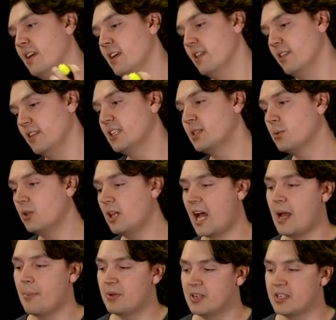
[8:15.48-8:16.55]
This will
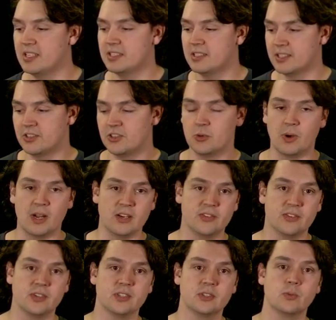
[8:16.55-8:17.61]
happen in
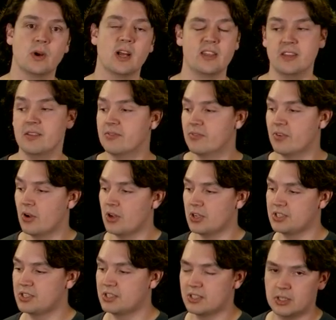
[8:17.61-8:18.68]
situations where the
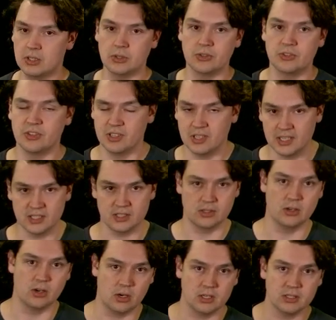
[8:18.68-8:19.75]
first solution is
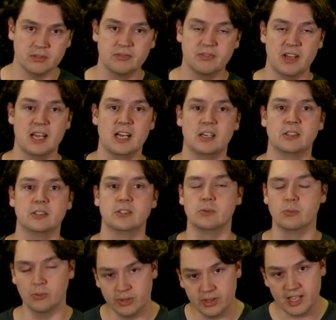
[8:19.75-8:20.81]
not found
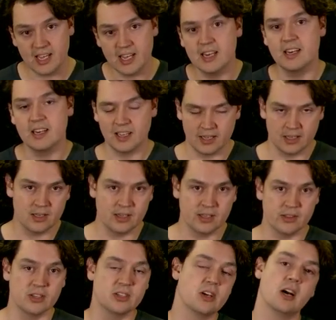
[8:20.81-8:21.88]
within
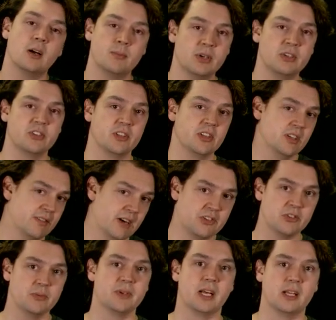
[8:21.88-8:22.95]
the time budget that you've
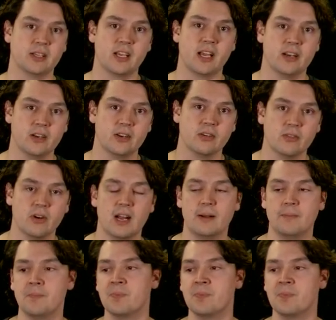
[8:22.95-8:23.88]
actually been allocated, right?